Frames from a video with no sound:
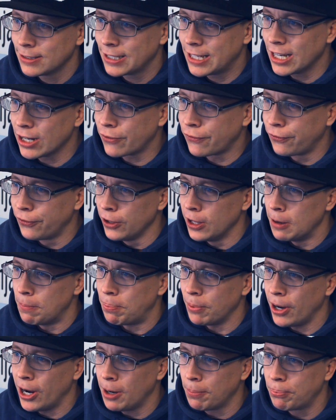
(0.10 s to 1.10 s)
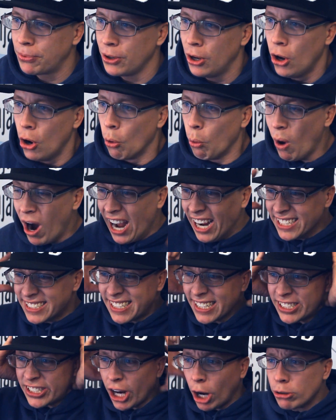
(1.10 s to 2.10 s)
Kickflip up the... Why
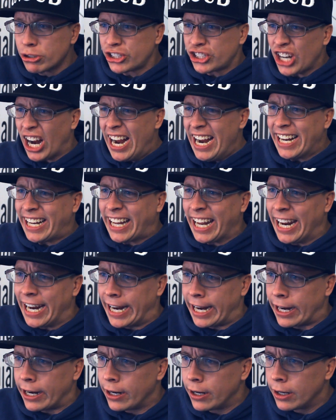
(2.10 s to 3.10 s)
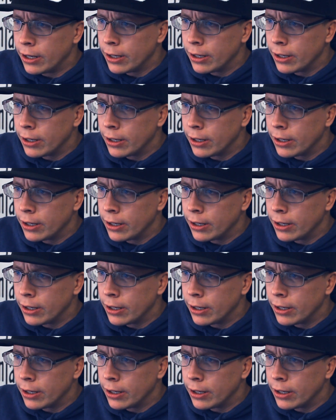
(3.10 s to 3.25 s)
is it so shaky?